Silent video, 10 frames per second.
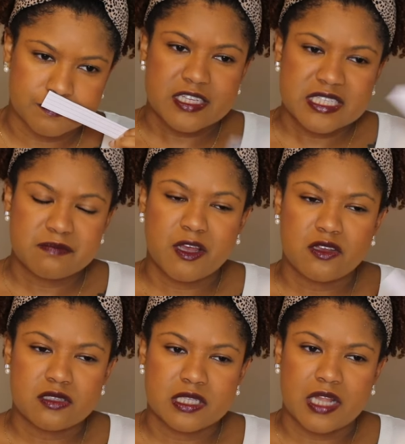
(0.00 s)
This
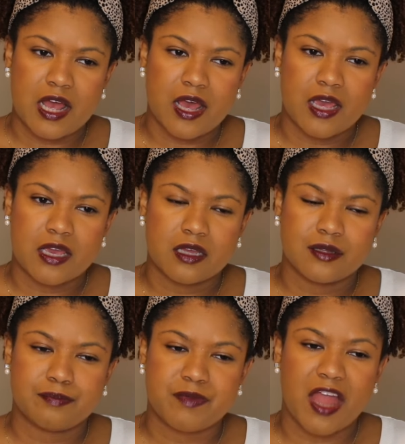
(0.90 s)
smells like
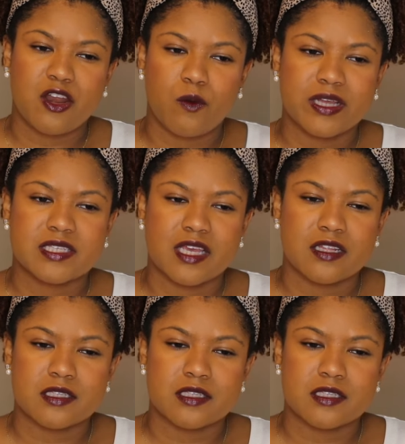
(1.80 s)
I know I say